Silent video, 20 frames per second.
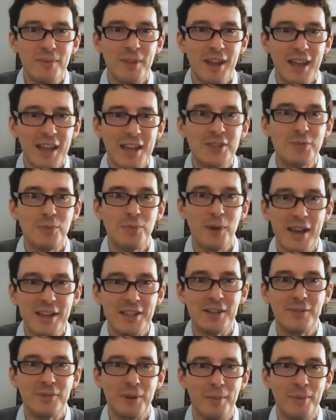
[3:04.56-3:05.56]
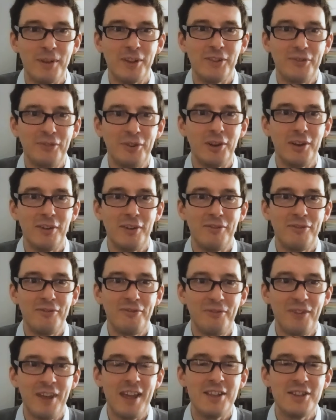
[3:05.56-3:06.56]
that his waiting room is full of
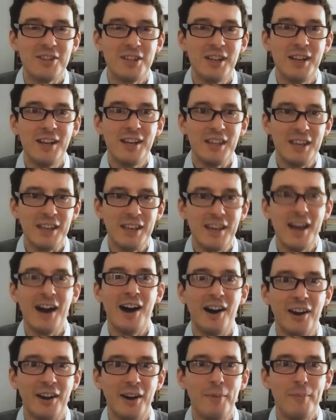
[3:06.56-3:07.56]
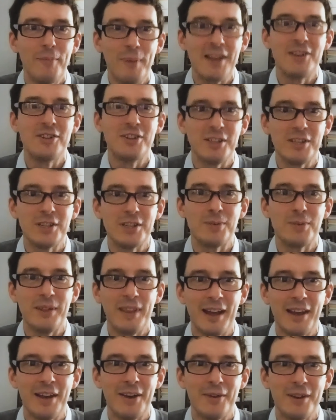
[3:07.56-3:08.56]
fit, young patients with
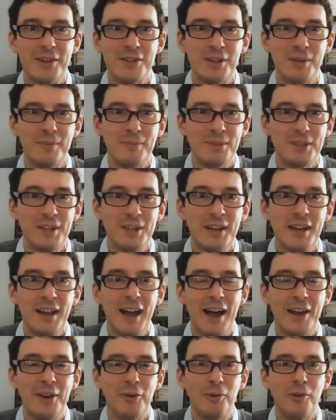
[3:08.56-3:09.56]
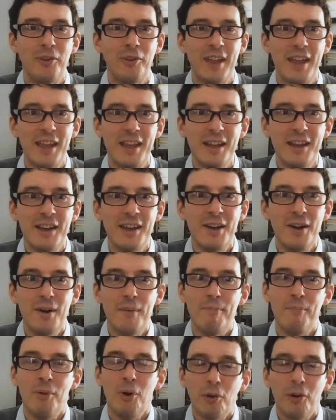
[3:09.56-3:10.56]
aneurysms, and all the
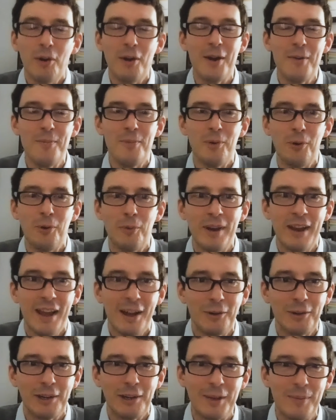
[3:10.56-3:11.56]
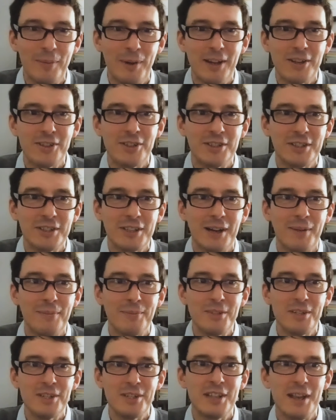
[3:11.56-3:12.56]
more comorbid elderly patients come
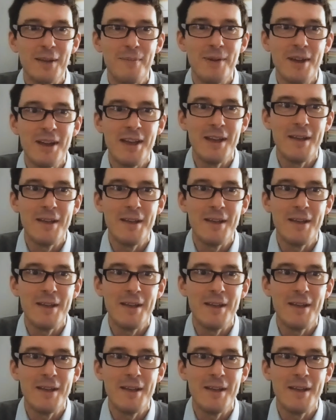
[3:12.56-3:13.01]
to see me.